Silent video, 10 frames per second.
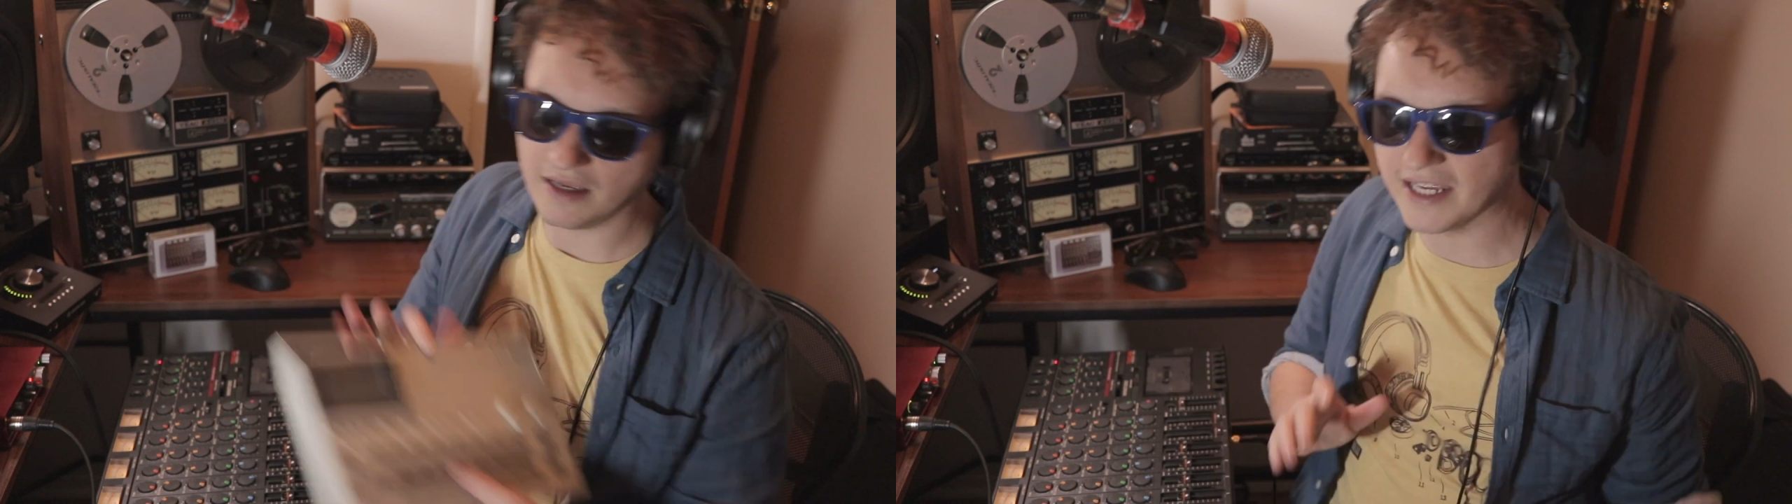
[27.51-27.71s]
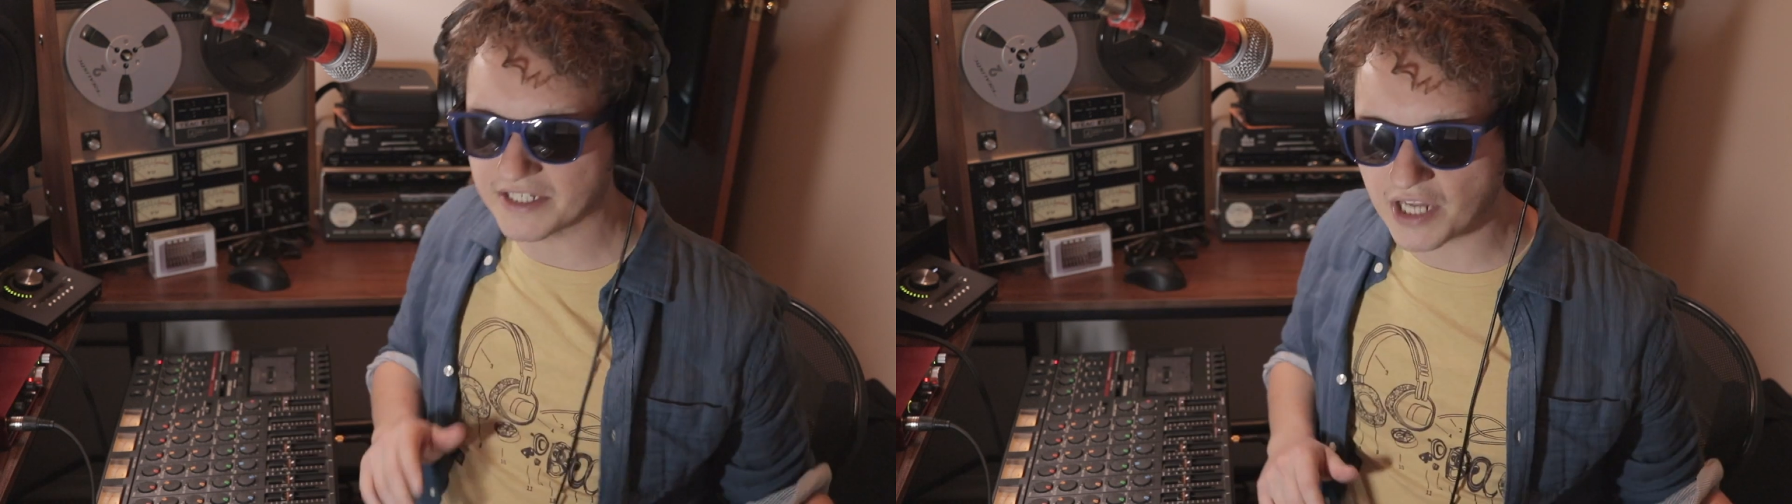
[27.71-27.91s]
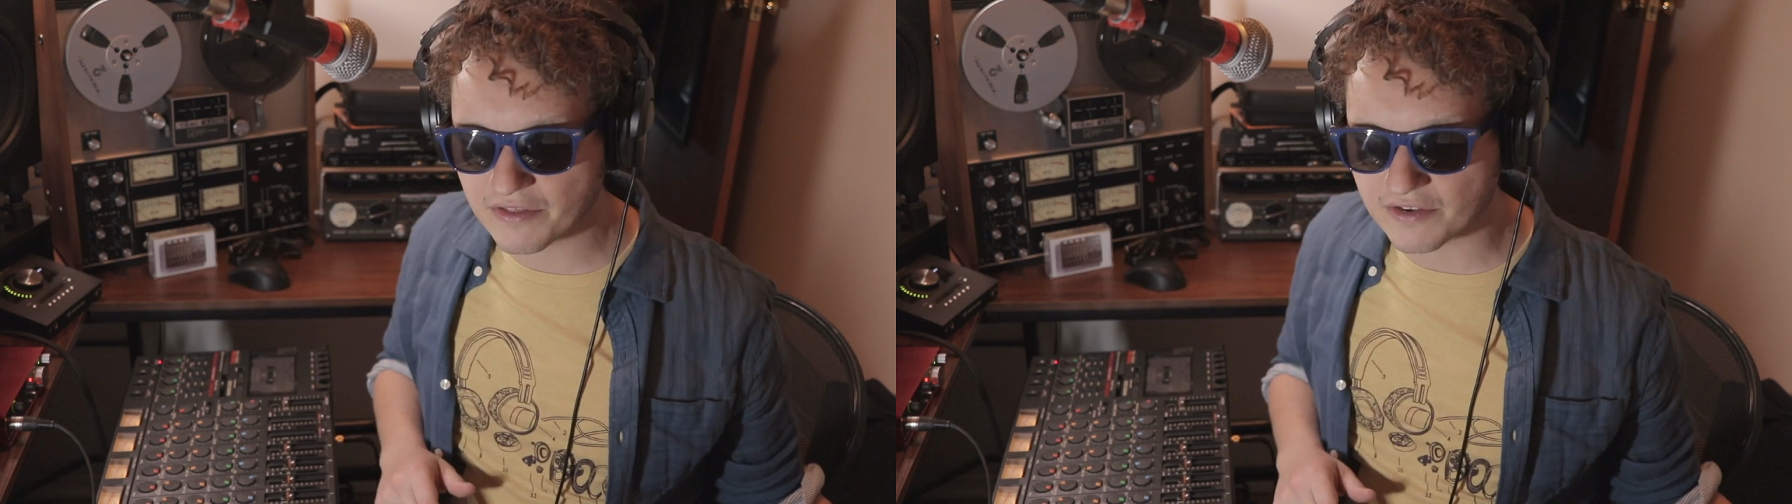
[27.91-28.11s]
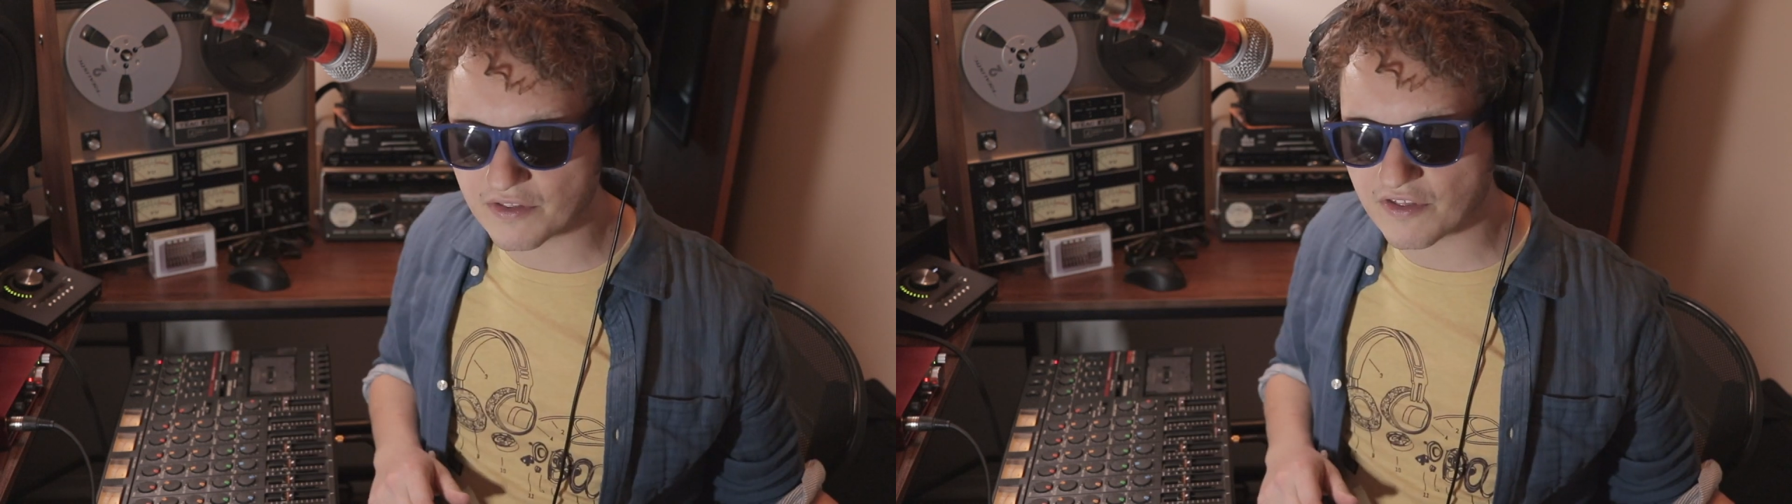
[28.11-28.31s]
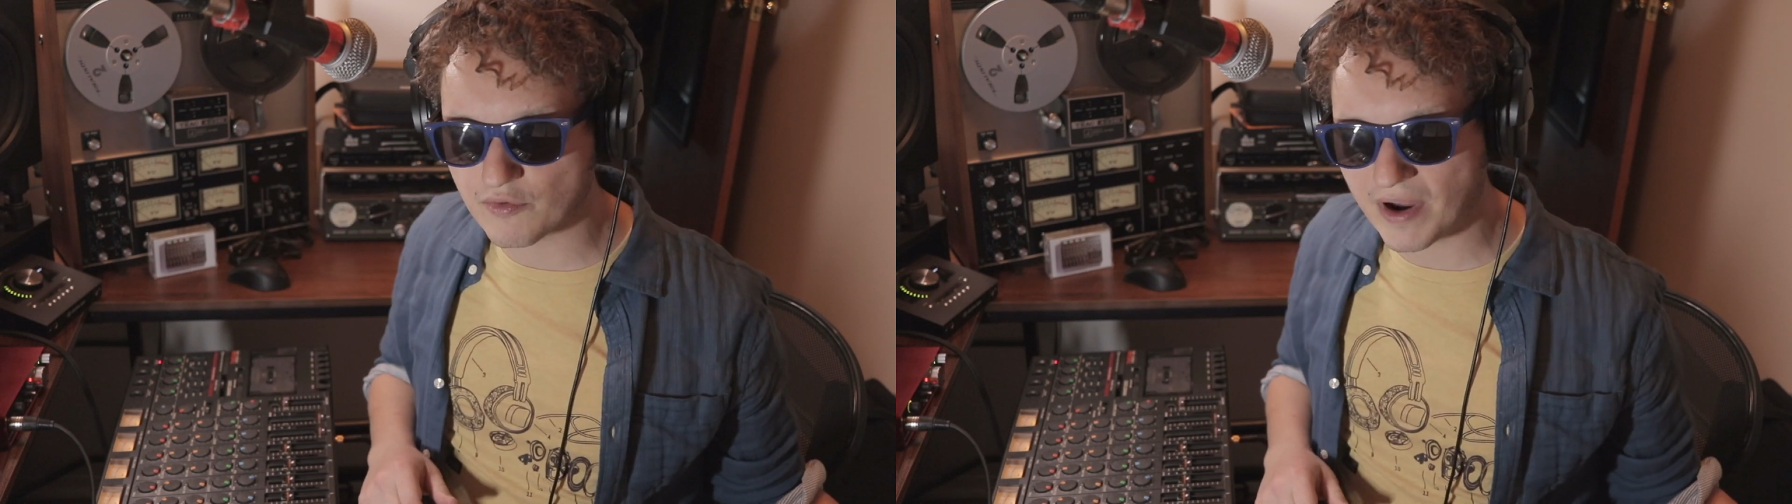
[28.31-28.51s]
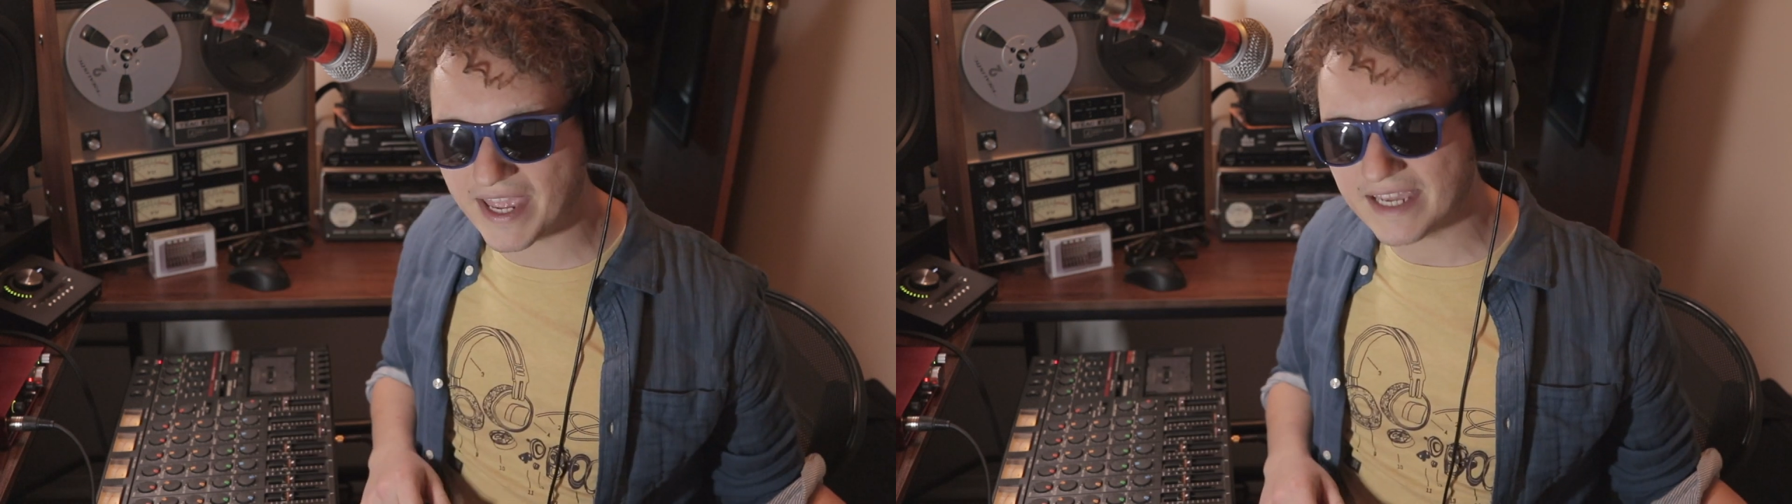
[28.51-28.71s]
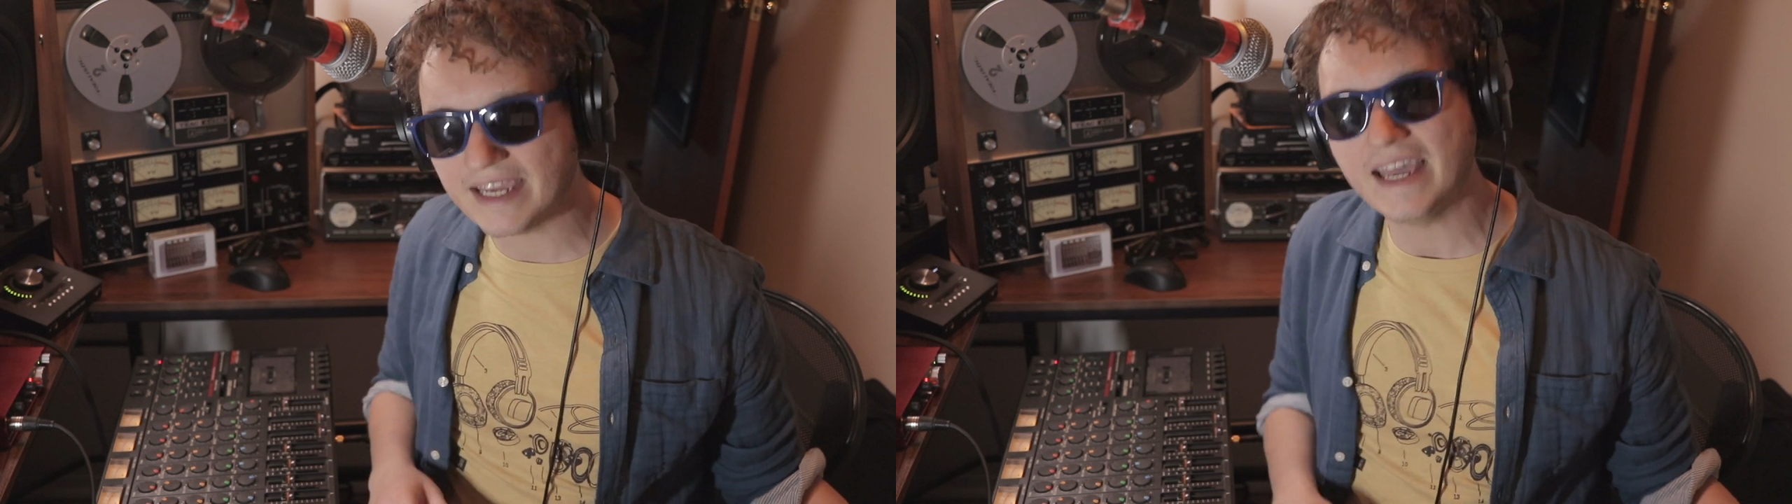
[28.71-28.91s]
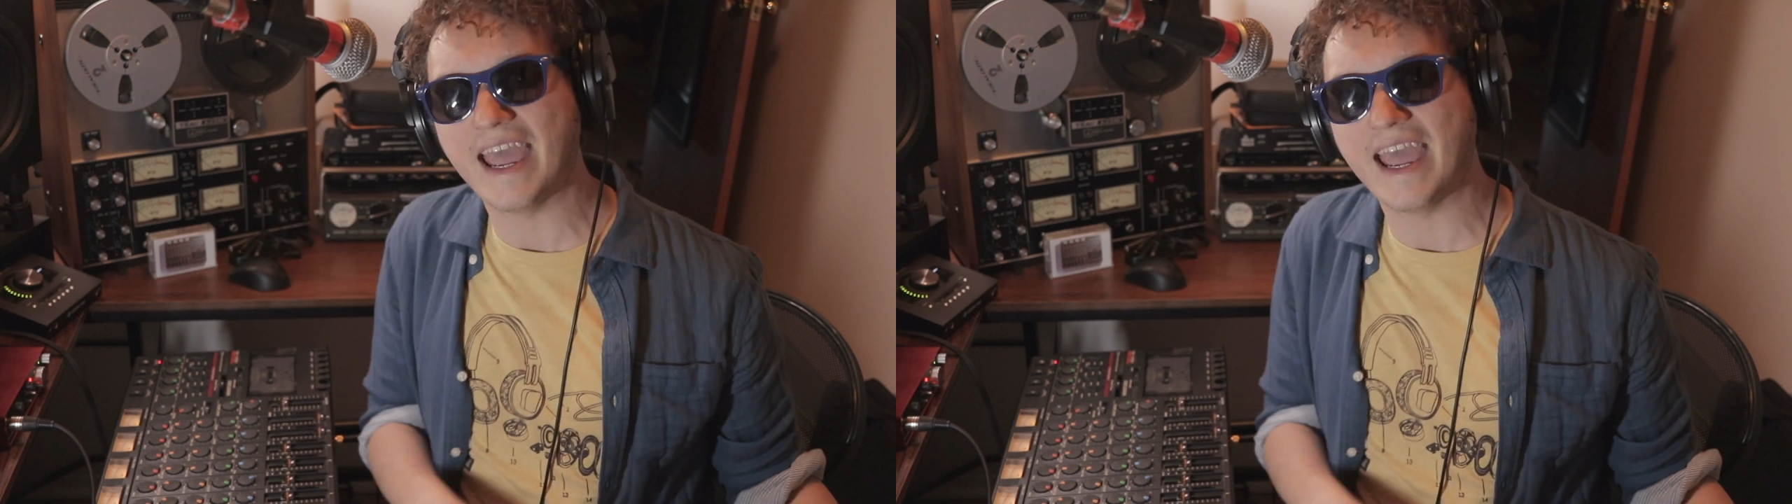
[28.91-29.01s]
It doesn't swing,